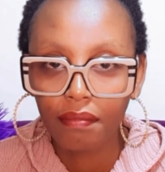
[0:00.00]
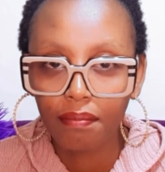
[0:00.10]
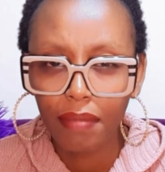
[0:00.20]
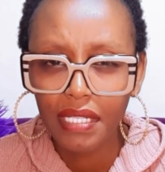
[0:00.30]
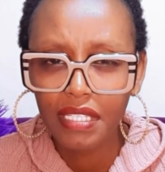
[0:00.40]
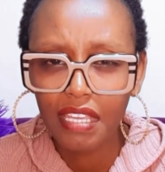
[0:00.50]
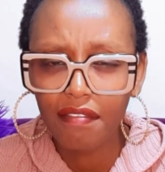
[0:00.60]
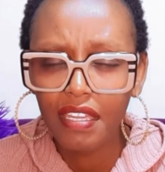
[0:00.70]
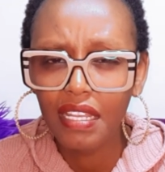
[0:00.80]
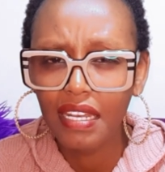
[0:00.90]
but
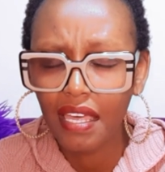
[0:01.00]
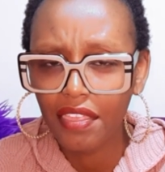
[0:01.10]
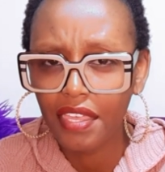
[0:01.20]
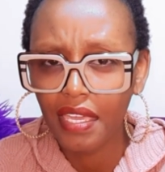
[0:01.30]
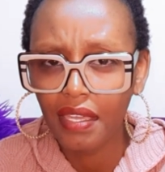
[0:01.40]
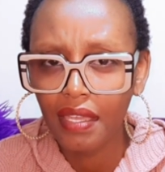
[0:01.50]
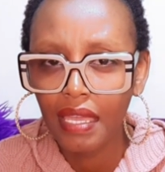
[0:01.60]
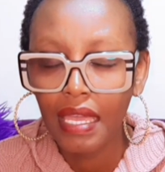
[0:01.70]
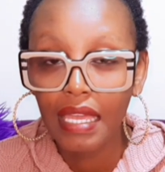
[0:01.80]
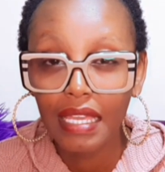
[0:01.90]
saving nothing
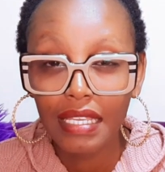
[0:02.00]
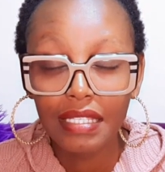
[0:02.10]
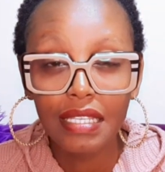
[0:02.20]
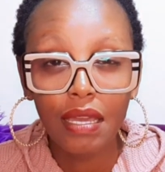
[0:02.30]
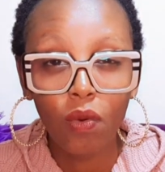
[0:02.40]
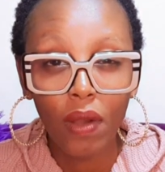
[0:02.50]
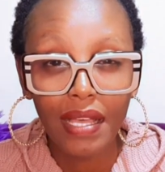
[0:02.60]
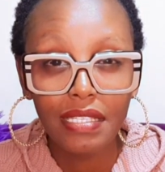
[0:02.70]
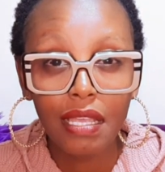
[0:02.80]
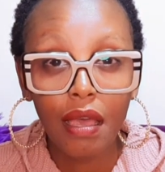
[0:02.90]
is in a
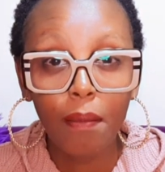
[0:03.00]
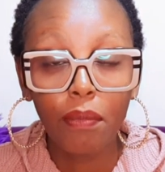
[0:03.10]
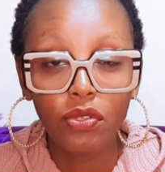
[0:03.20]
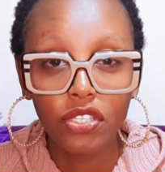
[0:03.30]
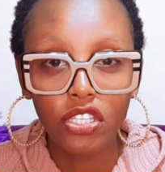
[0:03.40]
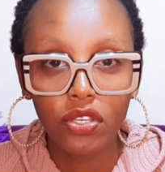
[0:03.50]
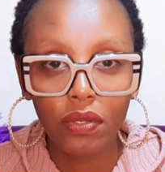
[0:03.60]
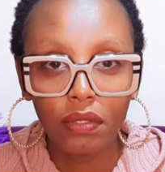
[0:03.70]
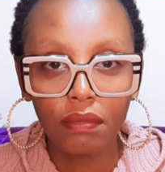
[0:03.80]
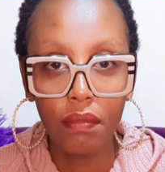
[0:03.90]
worse position